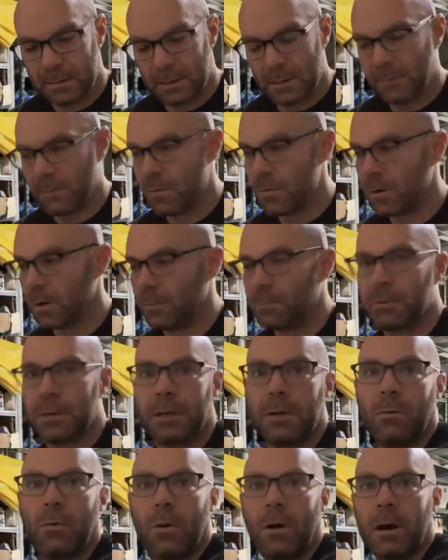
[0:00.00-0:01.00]
I want it
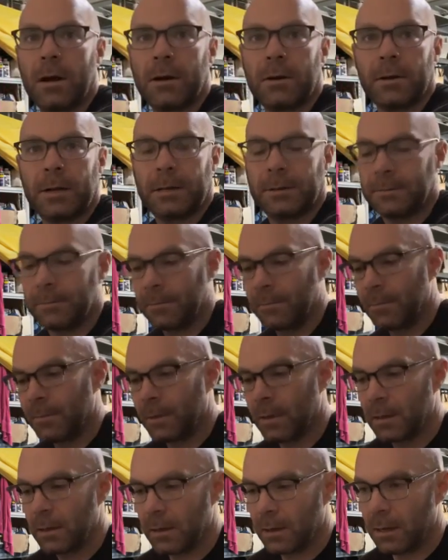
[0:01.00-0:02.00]
pretty watery
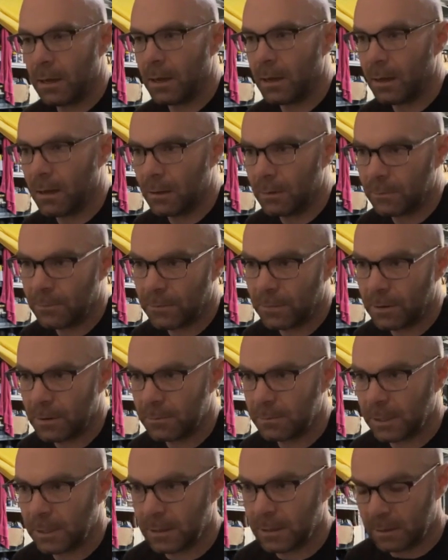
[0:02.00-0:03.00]
uh,
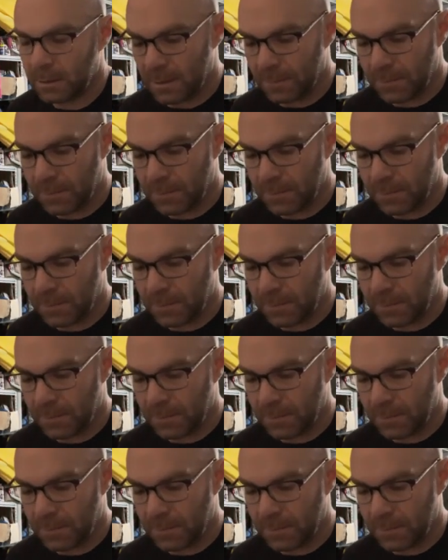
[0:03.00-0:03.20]
from there.